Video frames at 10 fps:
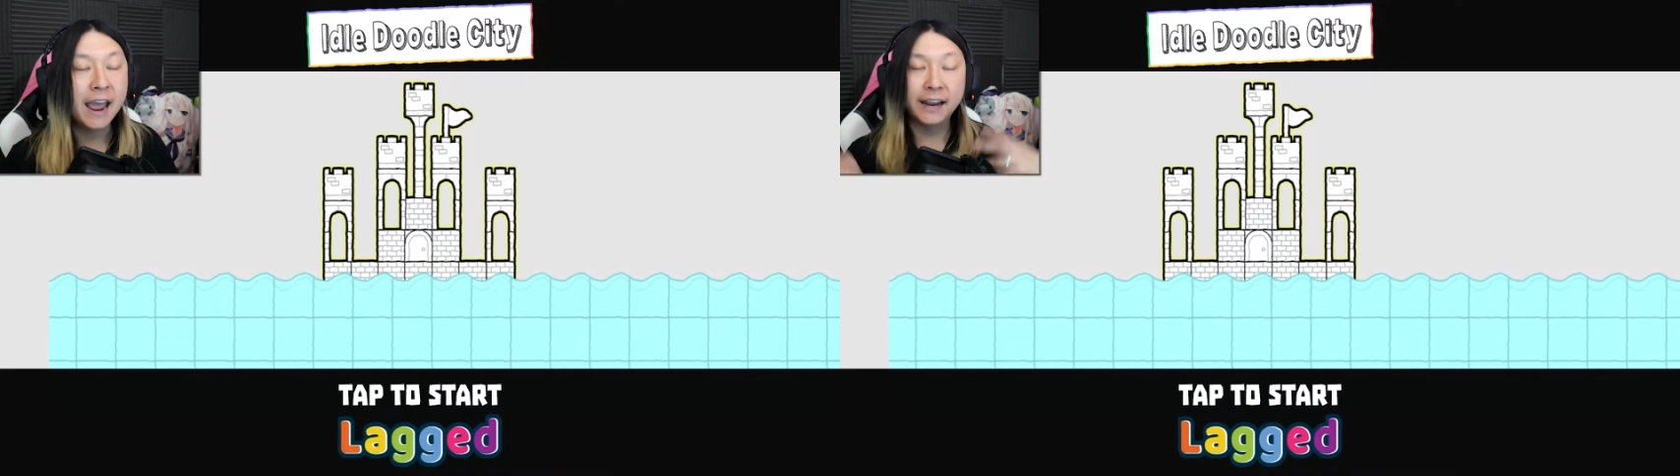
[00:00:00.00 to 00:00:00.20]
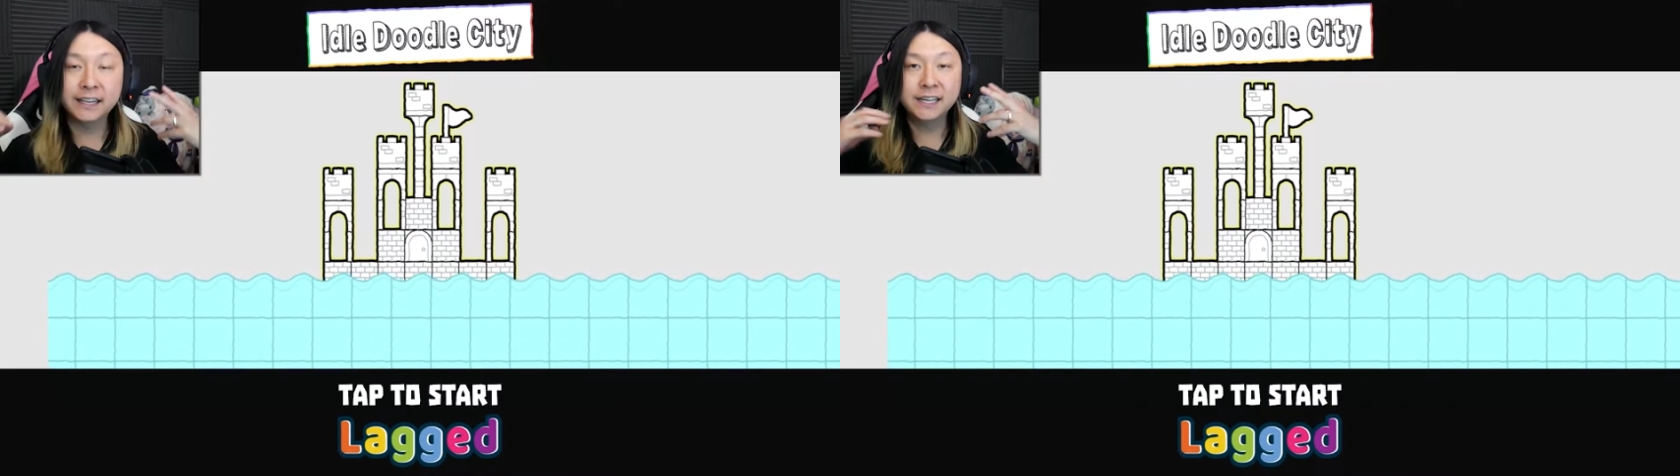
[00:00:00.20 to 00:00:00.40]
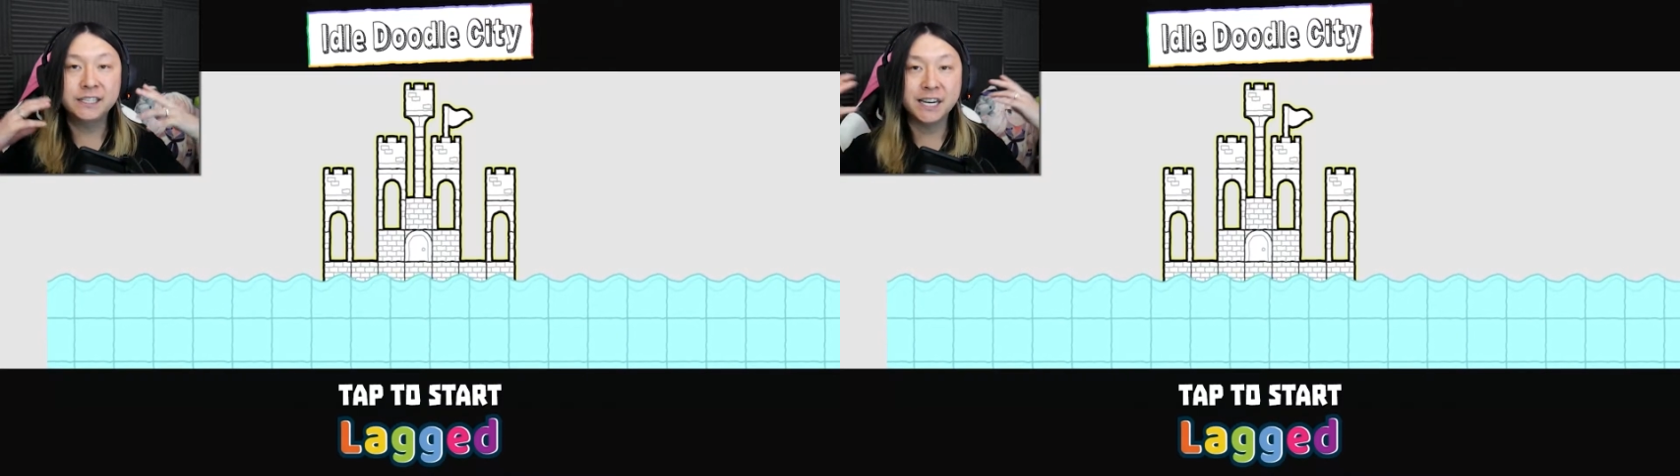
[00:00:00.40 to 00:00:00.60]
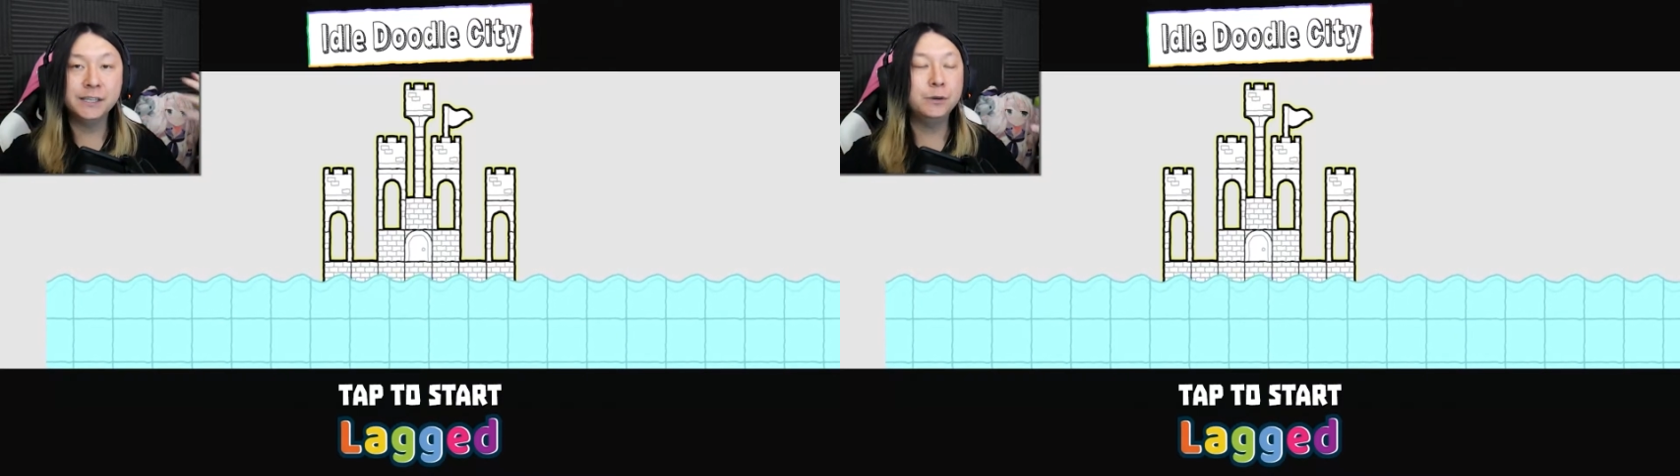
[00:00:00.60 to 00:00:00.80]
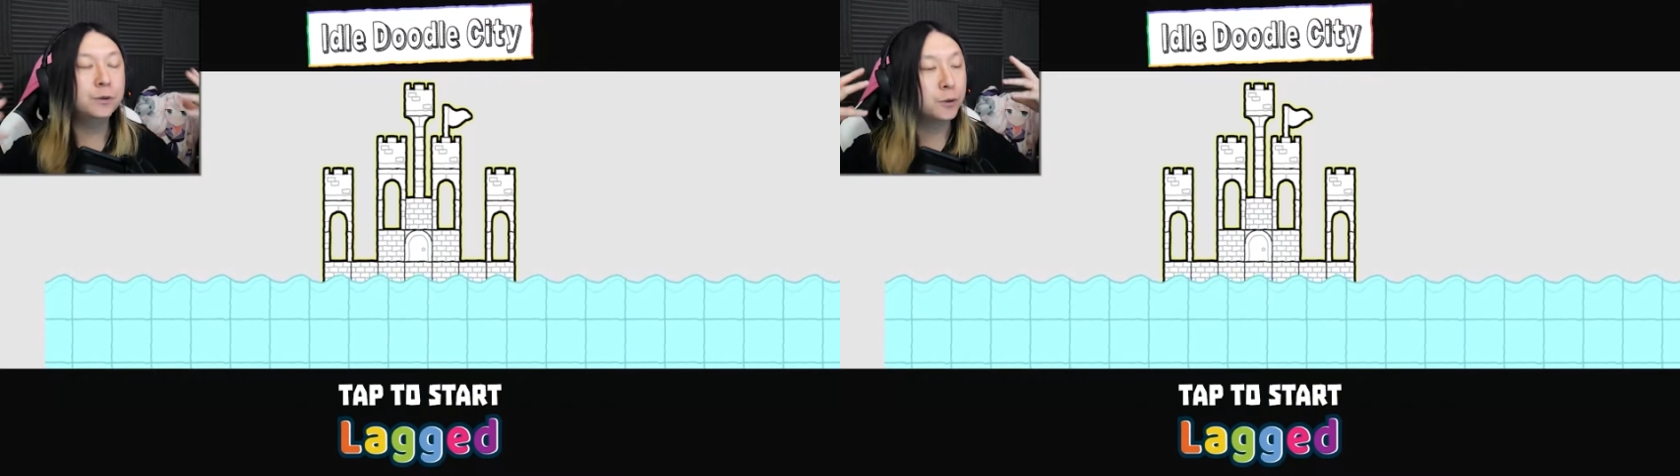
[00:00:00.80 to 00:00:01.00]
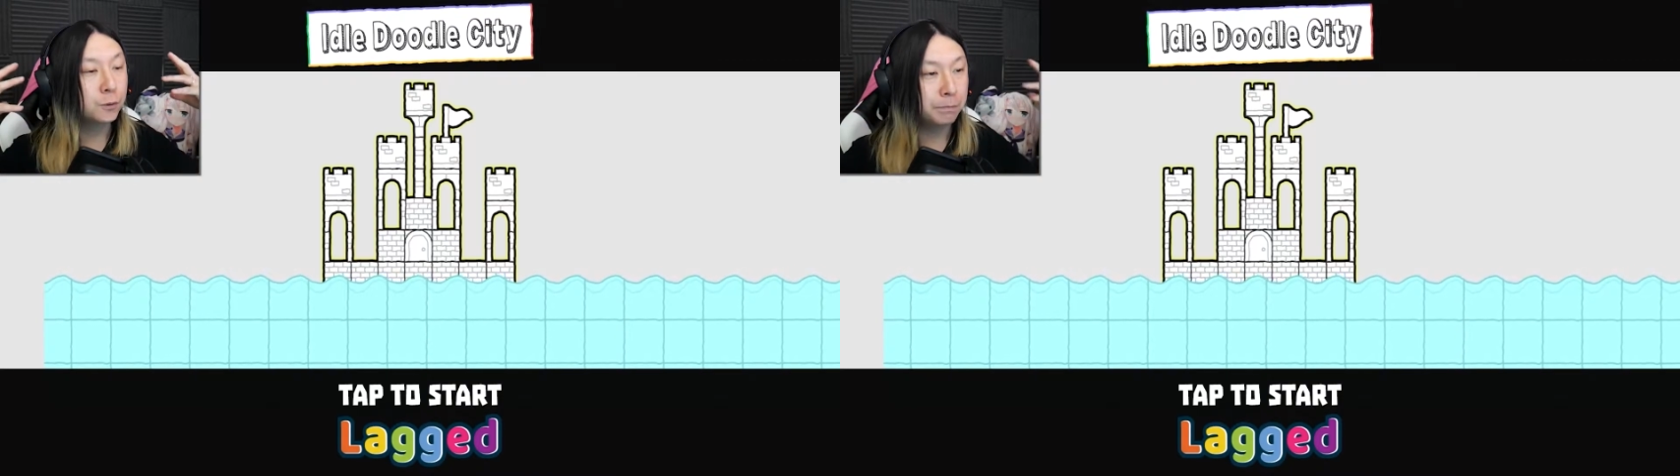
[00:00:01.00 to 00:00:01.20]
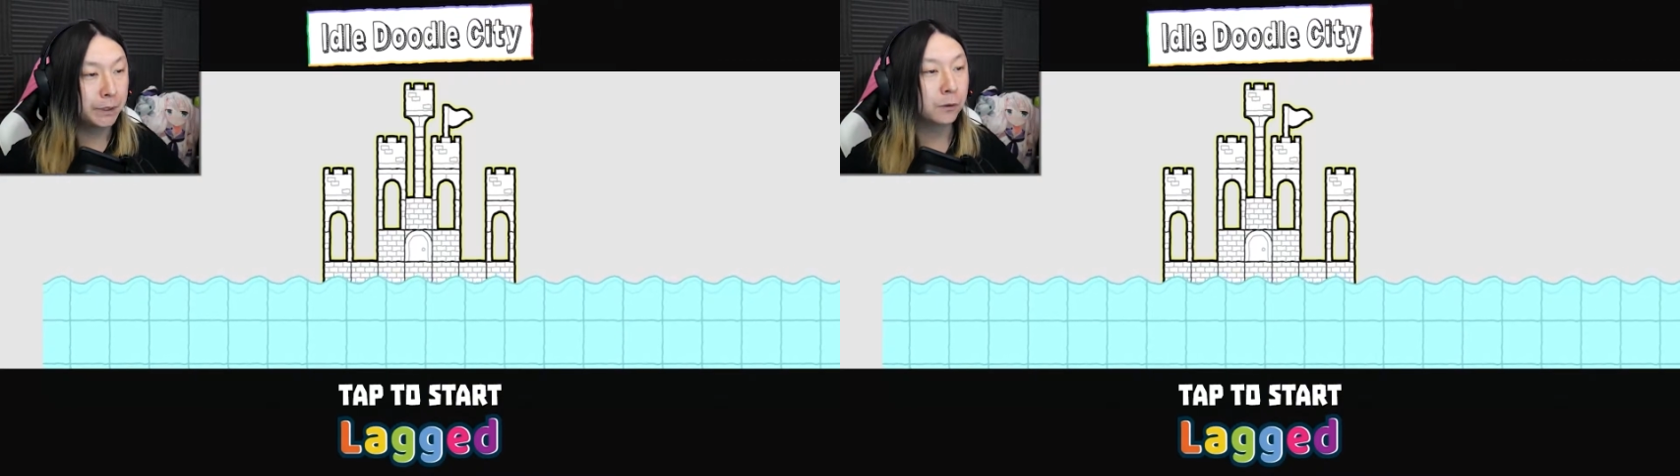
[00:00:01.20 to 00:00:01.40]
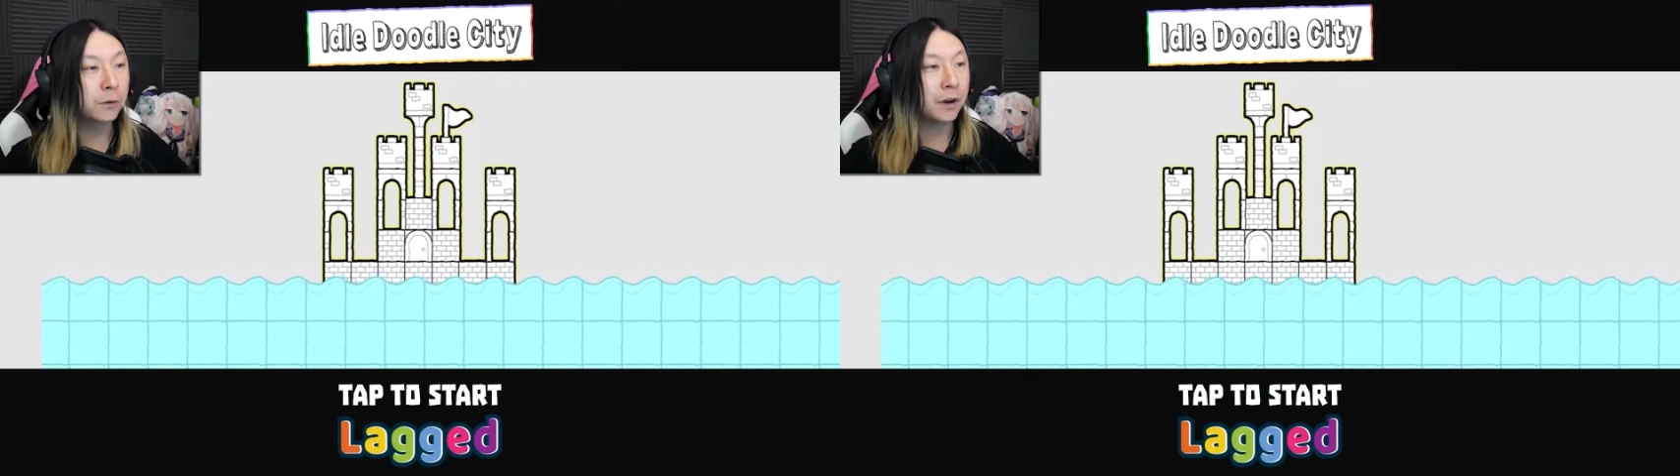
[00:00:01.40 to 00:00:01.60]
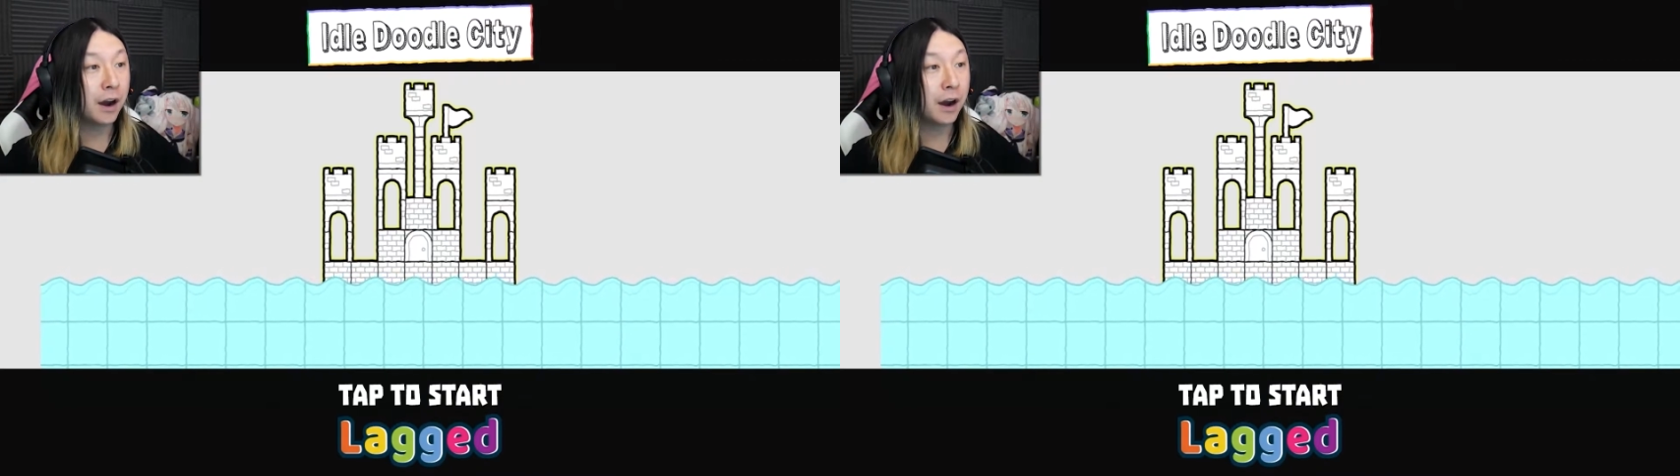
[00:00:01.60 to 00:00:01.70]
and continue to build